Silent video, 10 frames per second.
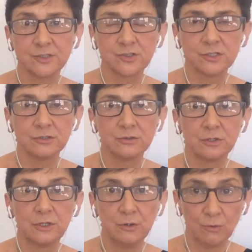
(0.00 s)
to
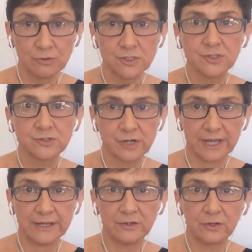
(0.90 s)
launch
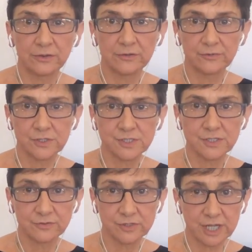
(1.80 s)
trade on the
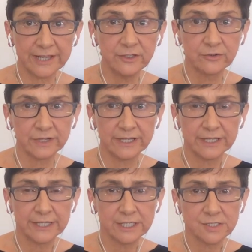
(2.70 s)
1st of January.
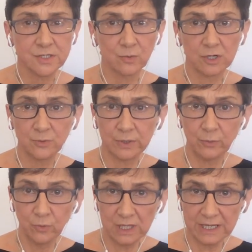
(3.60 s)
So what we
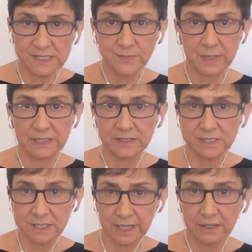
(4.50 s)
will expect
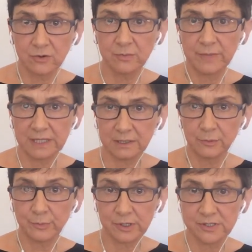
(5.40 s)
is an
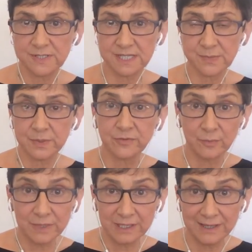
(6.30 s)
incremental process. But
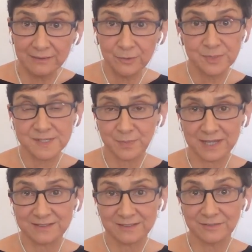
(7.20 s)
from a legal
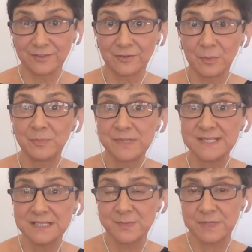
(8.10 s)
perspective and from a
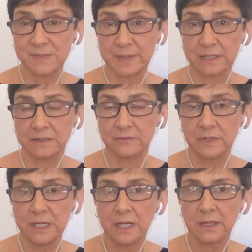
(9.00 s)
business
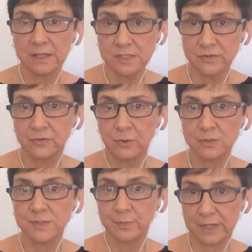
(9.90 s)
perspective, this, of
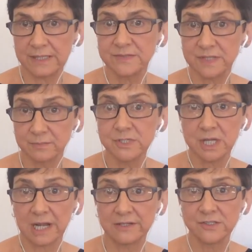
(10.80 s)
course, brings some
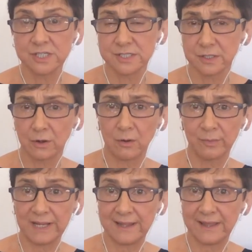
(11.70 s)
challenges and
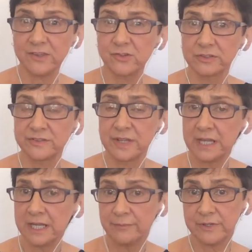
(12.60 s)
complications.
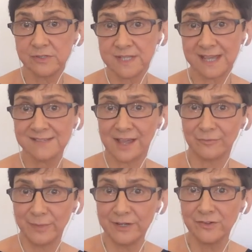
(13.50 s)
Because as
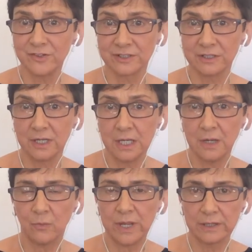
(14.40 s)
I've mentioned,
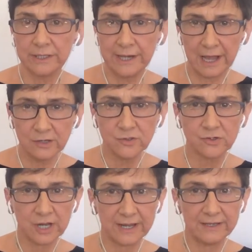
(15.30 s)
we are now
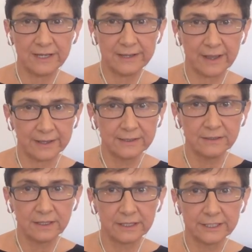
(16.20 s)
trading
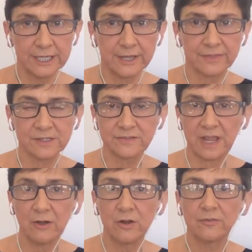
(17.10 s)
under the
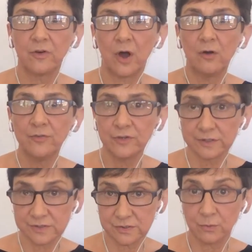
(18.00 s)
tariff
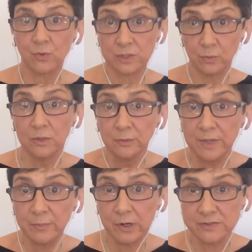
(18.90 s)
offers, or it will
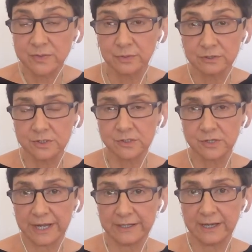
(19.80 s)
be possible to
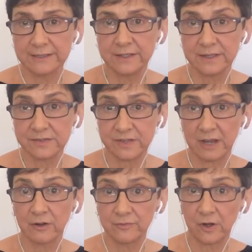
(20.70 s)
trade under the
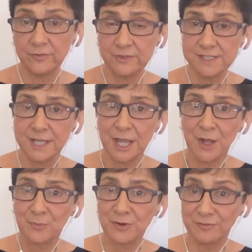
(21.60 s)
tariff offers,
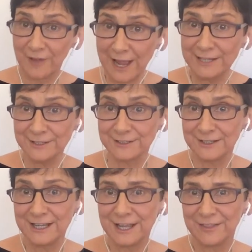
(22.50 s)

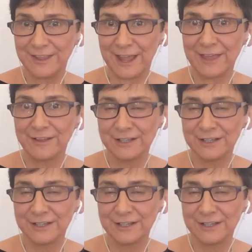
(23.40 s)
provided the other